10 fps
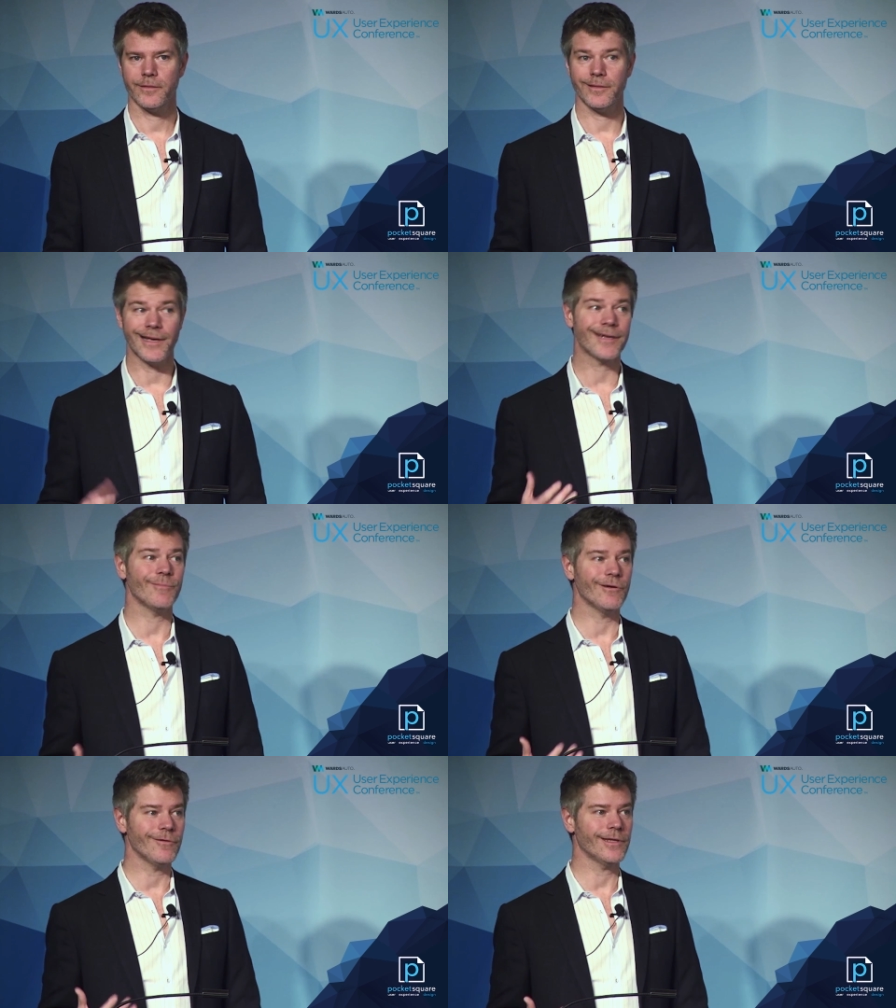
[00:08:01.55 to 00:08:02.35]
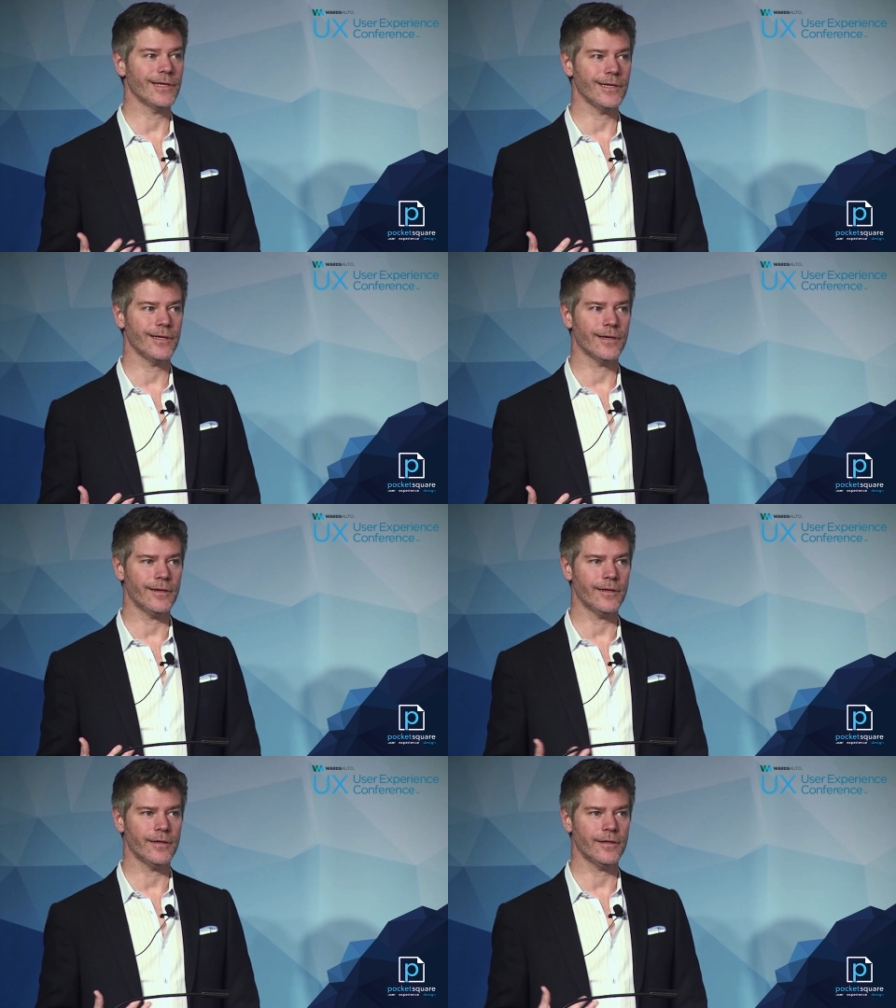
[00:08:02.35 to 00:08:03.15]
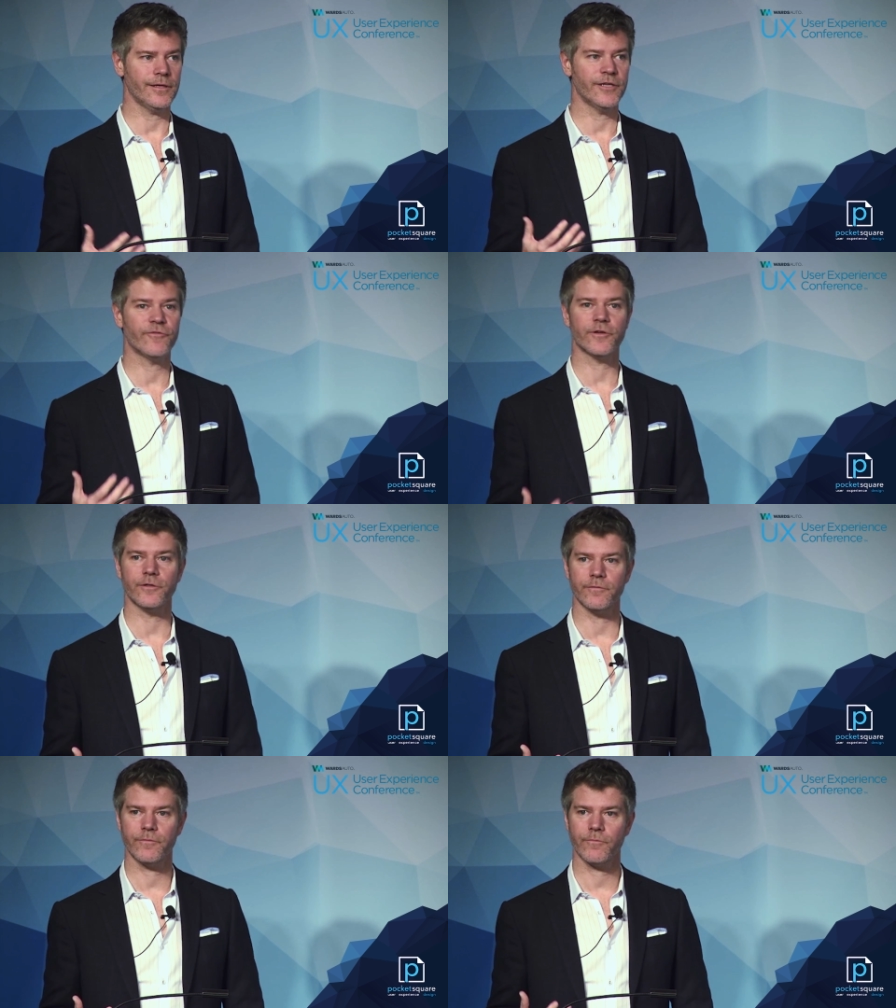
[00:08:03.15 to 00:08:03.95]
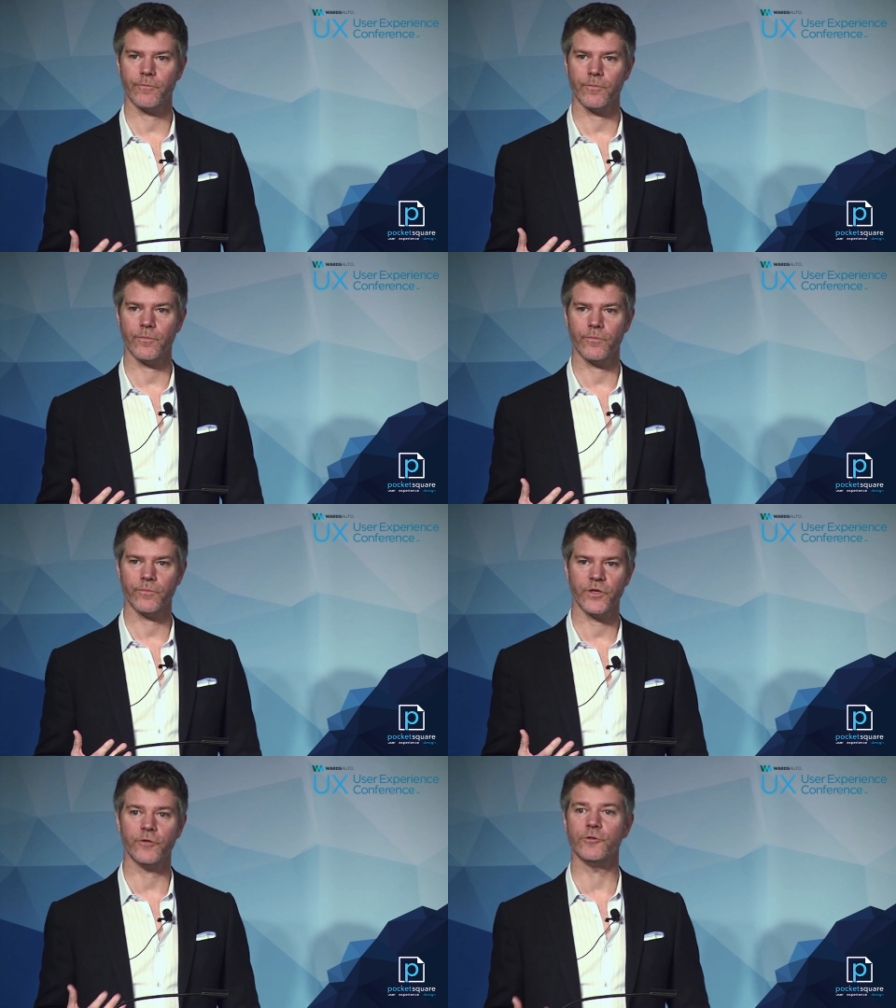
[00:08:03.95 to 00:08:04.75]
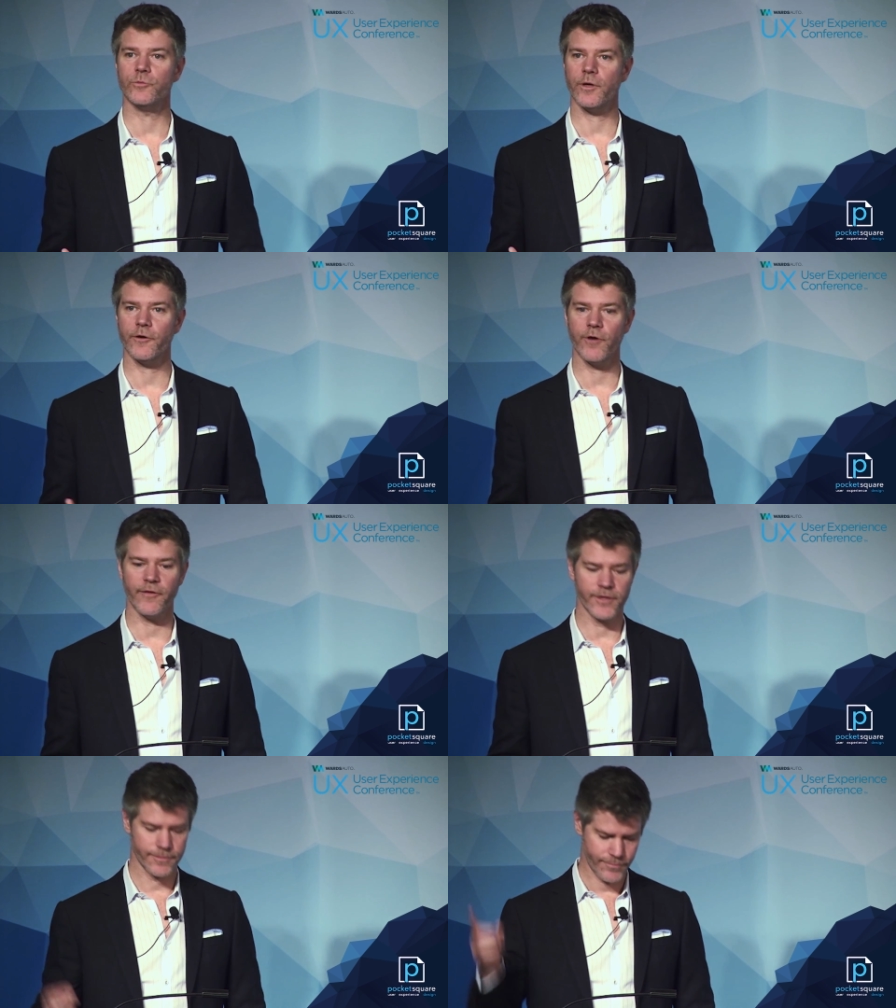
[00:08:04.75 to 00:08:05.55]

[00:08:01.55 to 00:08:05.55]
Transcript: That can be really difficult to use while you're driving.